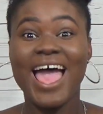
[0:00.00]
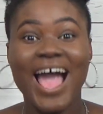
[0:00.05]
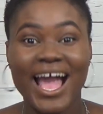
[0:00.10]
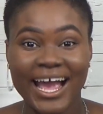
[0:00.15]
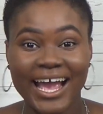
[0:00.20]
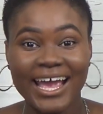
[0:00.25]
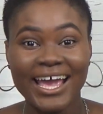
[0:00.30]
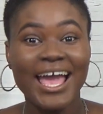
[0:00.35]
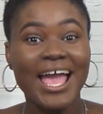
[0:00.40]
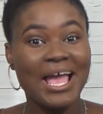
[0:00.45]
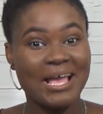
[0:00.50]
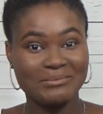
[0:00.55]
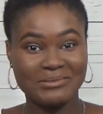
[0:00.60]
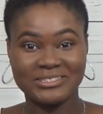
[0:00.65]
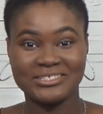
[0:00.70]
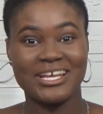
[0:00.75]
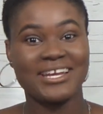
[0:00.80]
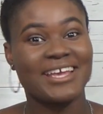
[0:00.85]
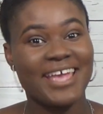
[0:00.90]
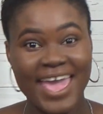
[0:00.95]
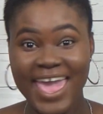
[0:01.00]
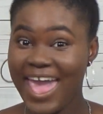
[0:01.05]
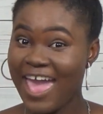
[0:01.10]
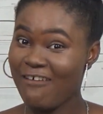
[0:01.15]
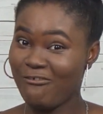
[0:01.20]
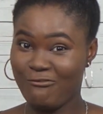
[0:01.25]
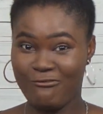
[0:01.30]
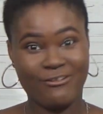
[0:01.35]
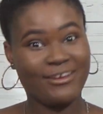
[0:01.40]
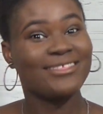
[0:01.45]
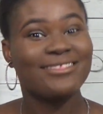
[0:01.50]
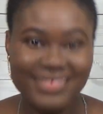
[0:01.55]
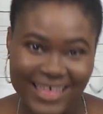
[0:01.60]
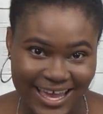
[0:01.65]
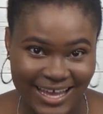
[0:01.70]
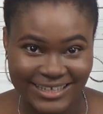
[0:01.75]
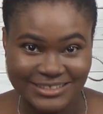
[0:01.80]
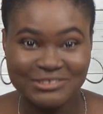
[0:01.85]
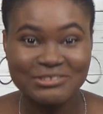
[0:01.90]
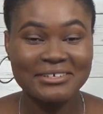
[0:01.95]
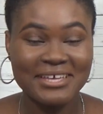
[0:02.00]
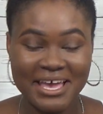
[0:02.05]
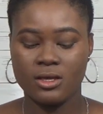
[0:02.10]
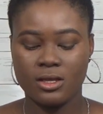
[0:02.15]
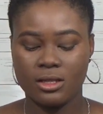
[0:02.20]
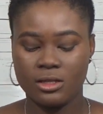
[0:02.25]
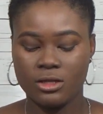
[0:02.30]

I'm just trying to get everything, you get me?